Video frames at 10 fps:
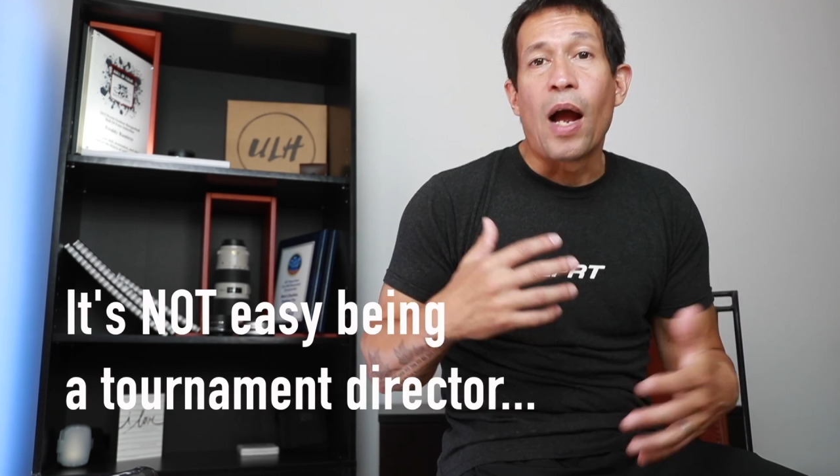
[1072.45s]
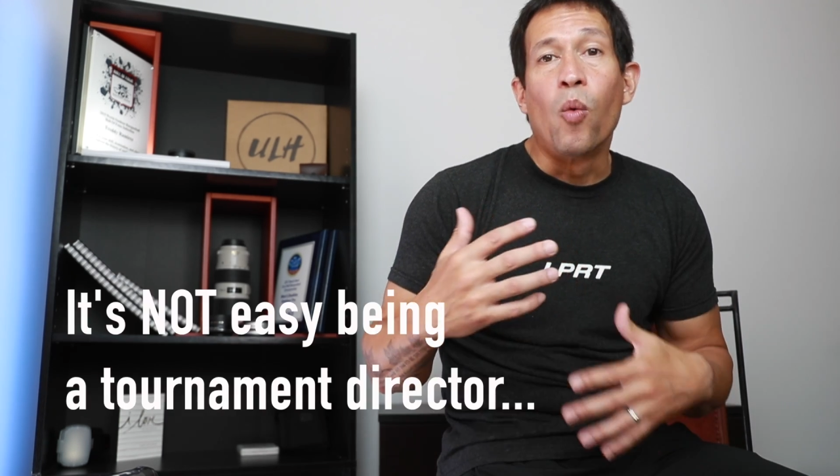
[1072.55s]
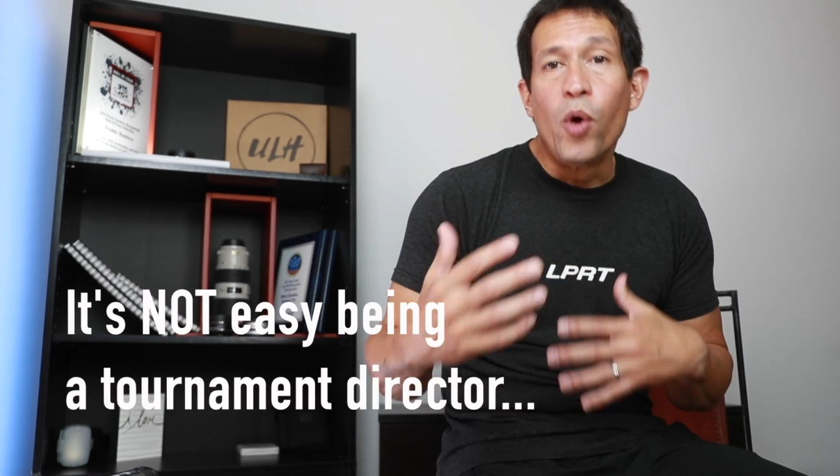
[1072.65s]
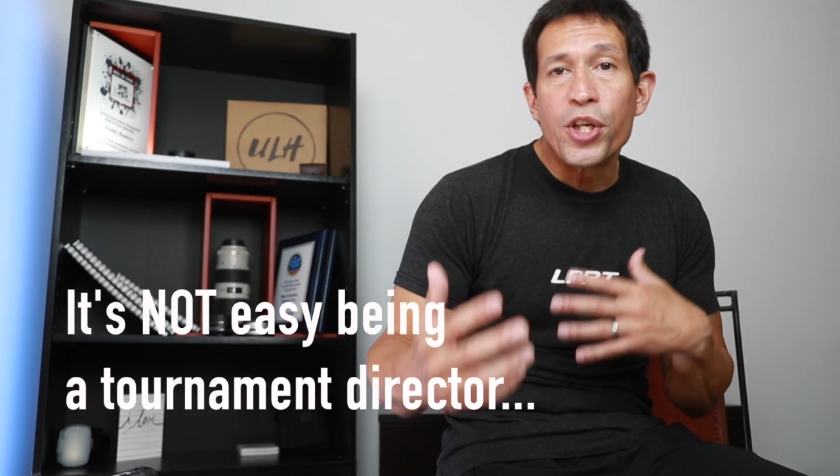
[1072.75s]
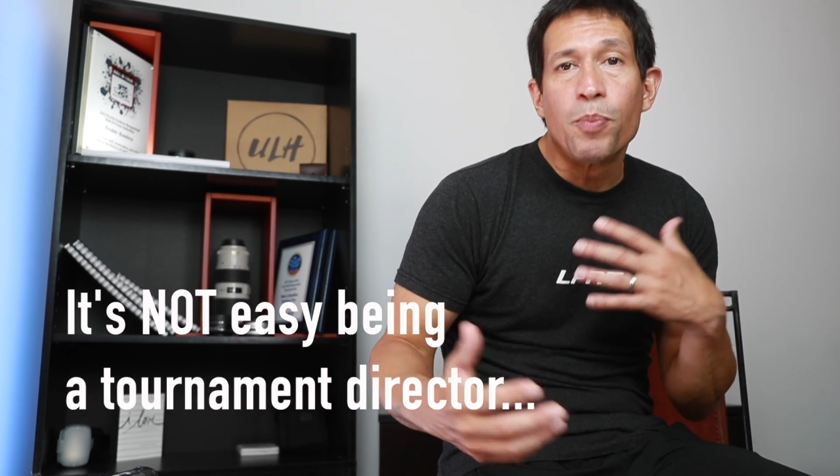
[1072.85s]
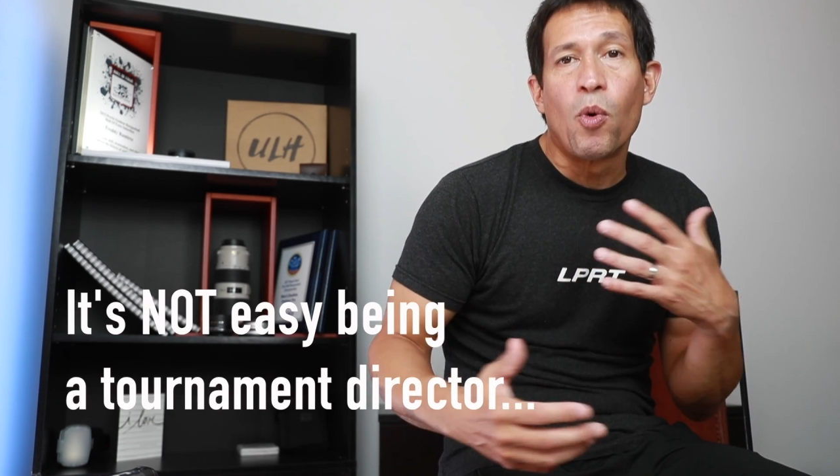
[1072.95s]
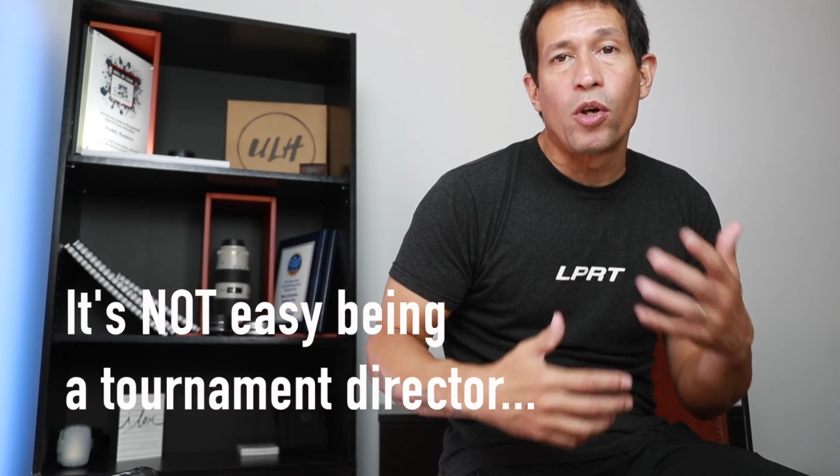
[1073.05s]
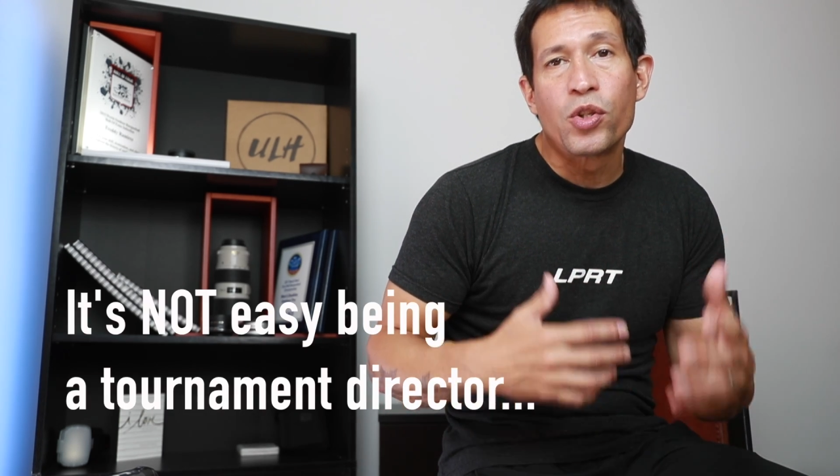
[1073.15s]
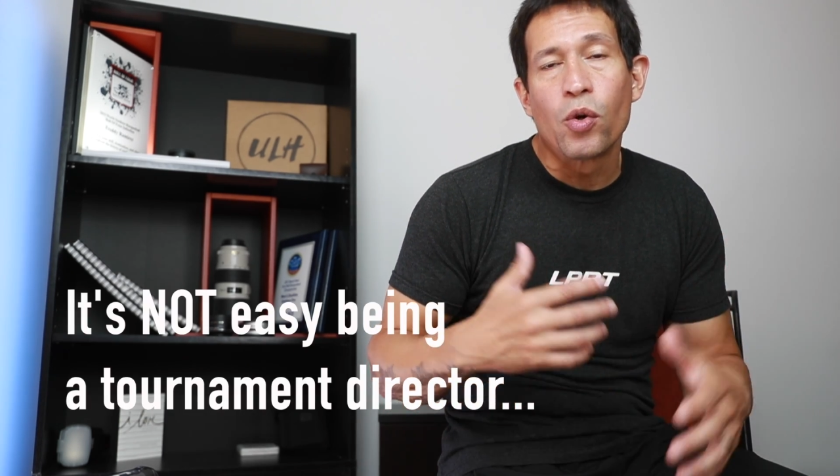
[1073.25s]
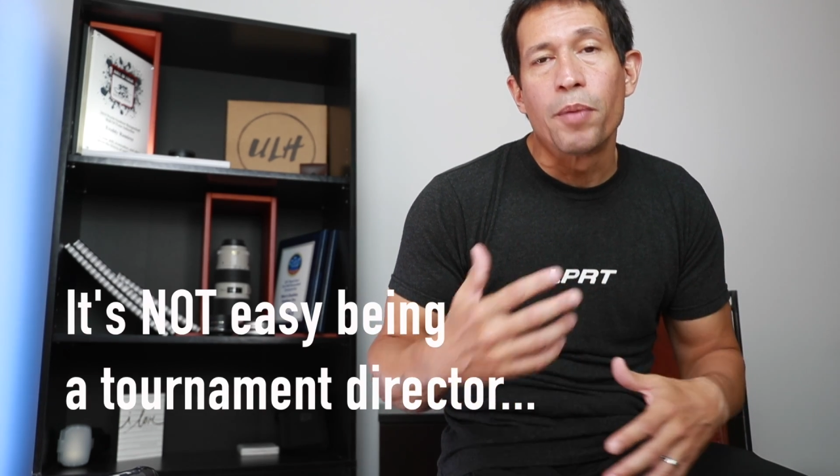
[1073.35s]
I wish
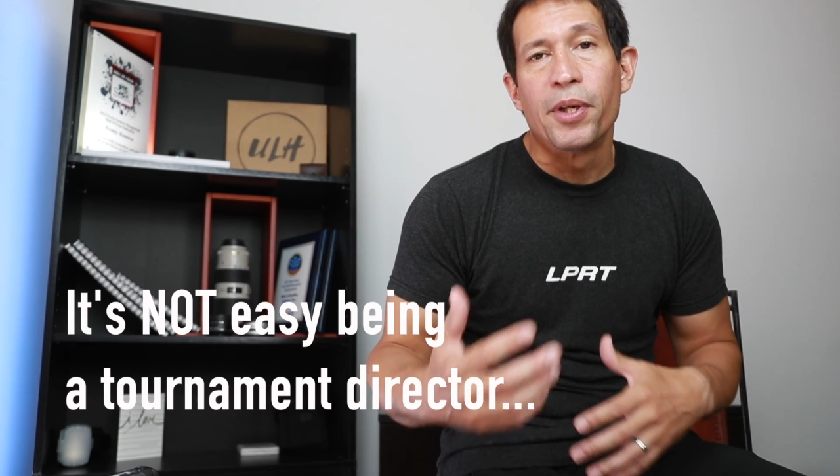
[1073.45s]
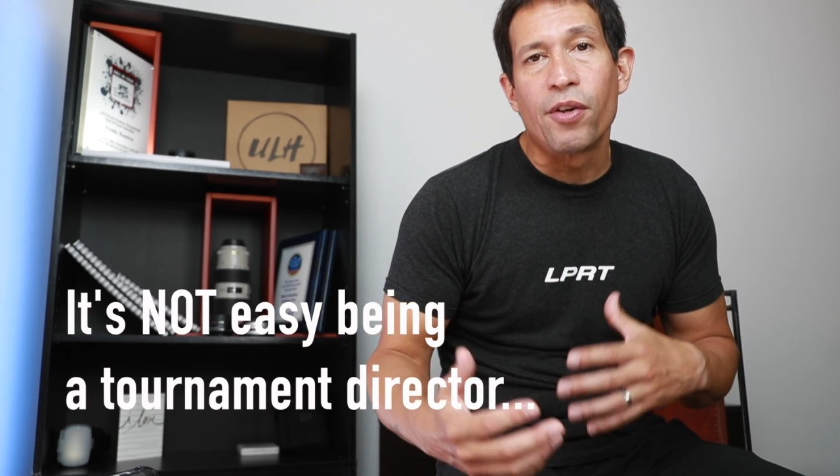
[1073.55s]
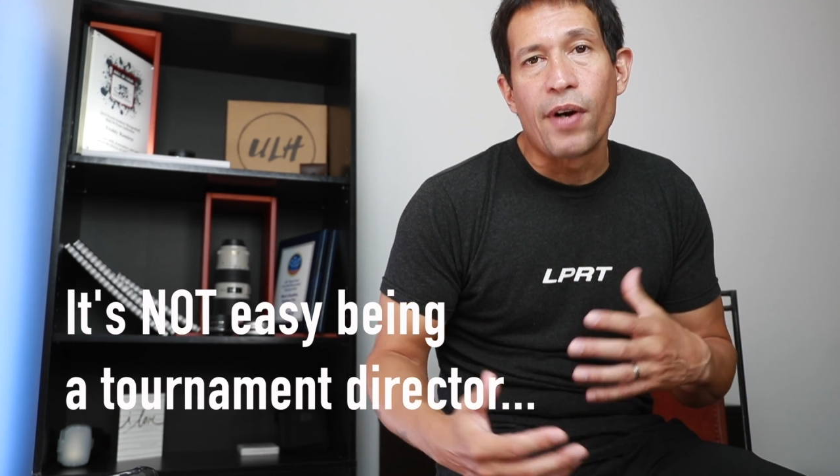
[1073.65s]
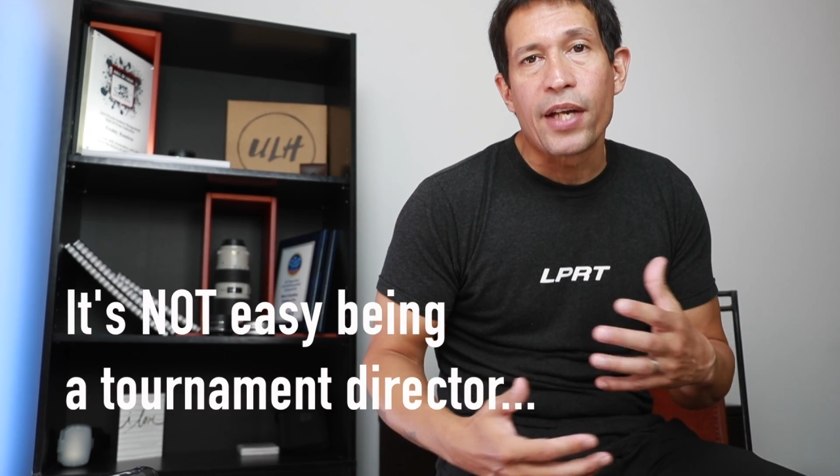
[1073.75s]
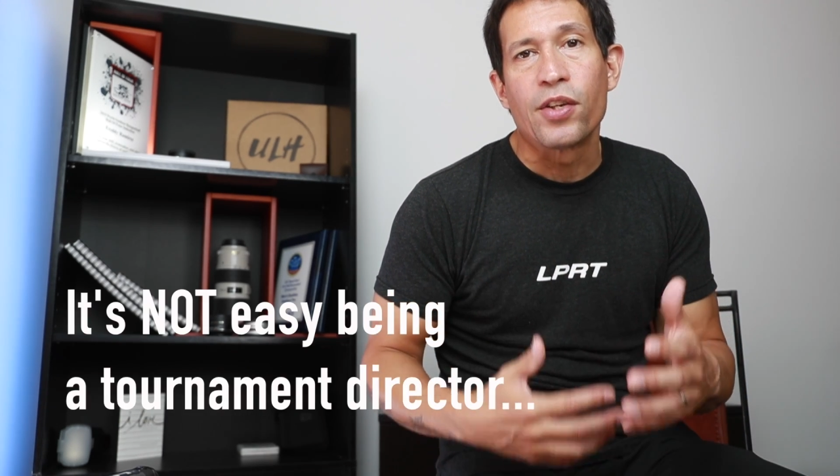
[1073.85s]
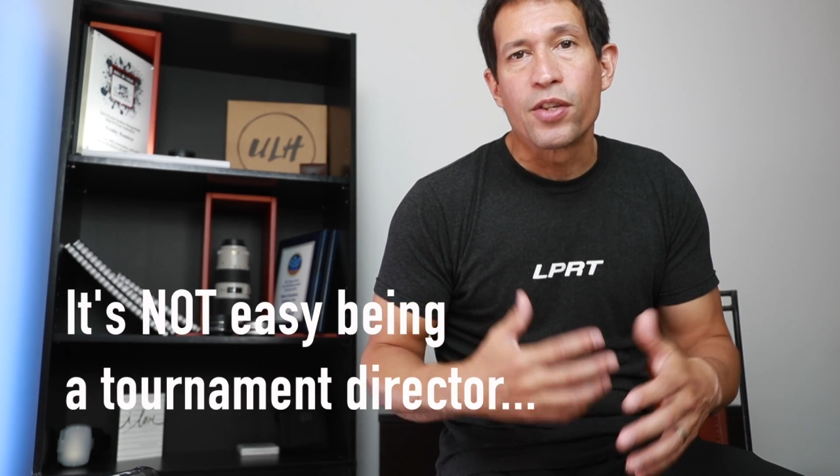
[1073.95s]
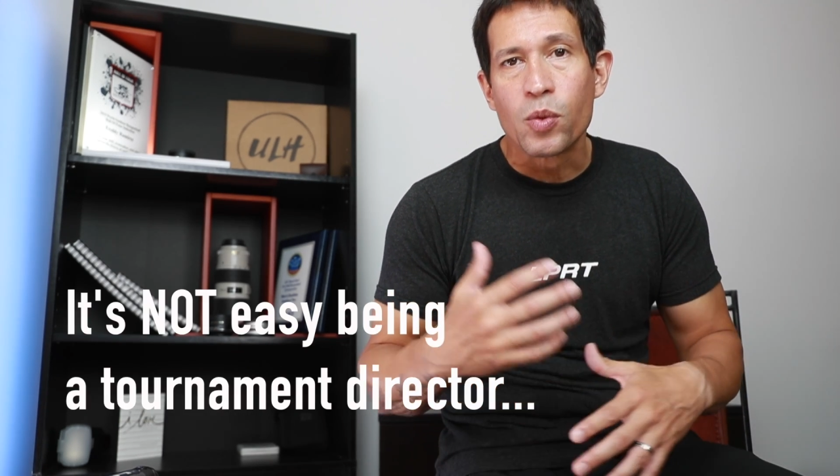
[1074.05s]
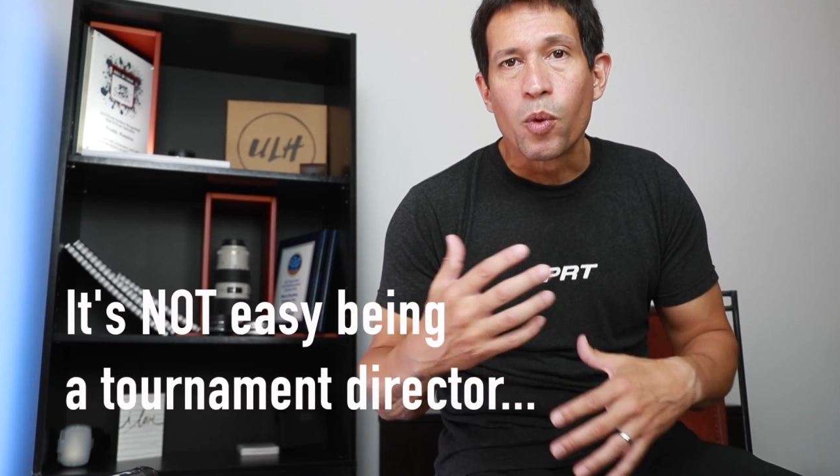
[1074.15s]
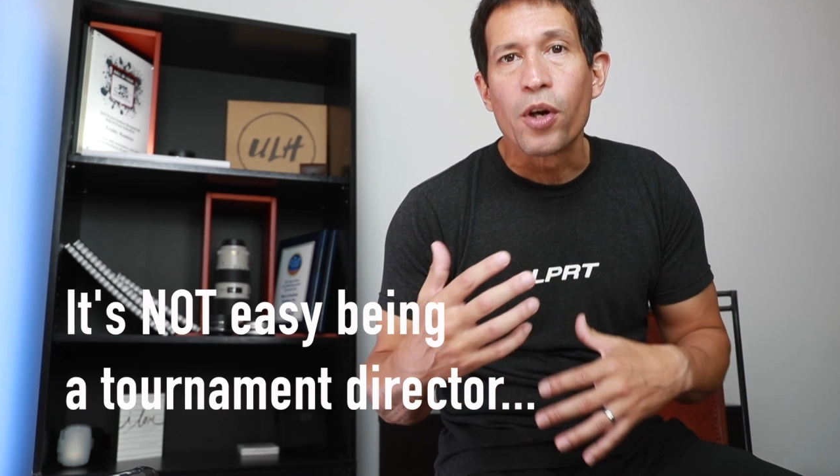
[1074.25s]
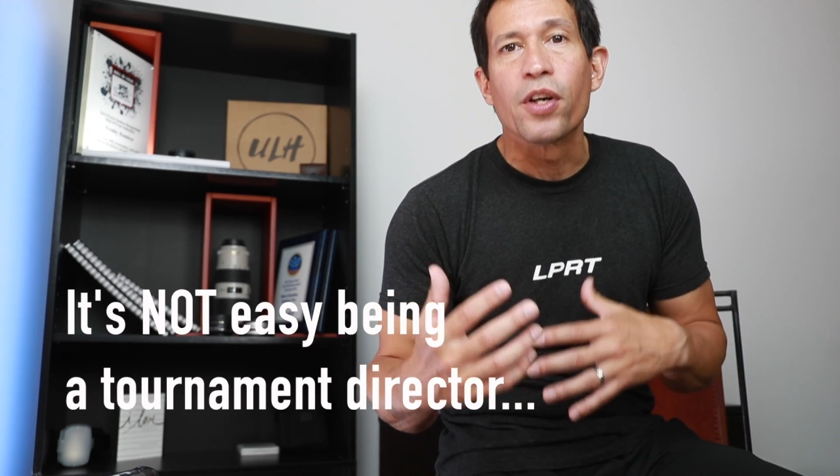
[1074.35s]
more tournament
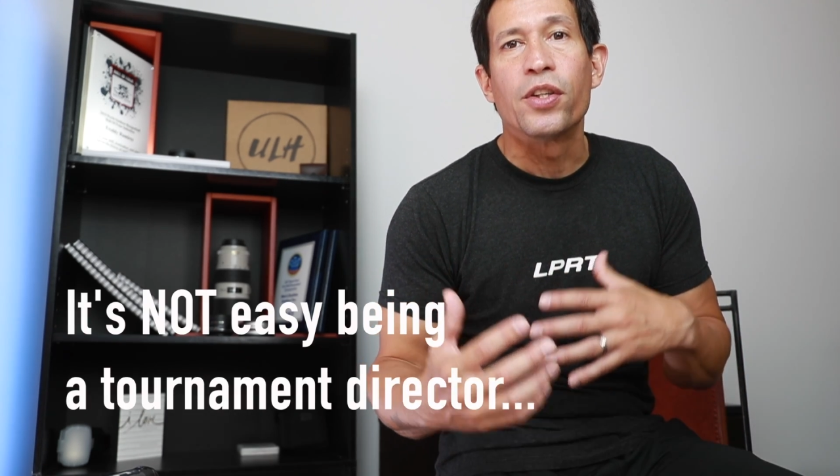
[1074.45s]
directors were